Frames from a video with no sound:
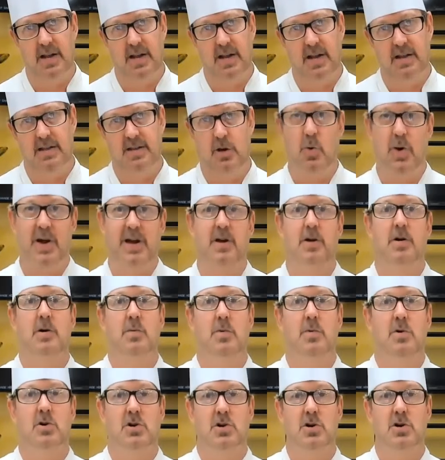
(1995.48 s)
the quicker it
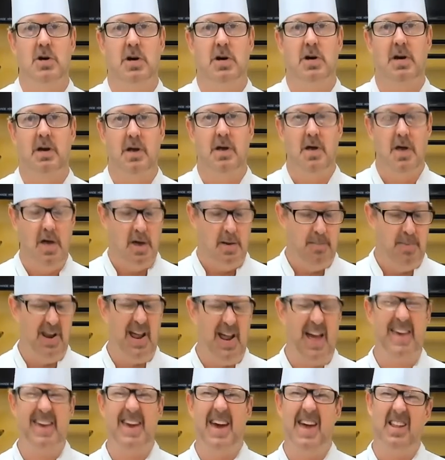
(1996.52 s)
will cook. But
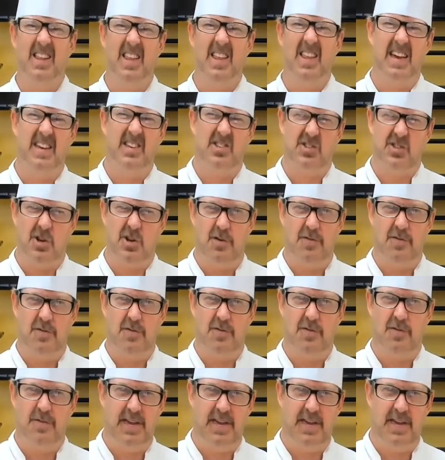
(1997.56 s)
I kind of like serving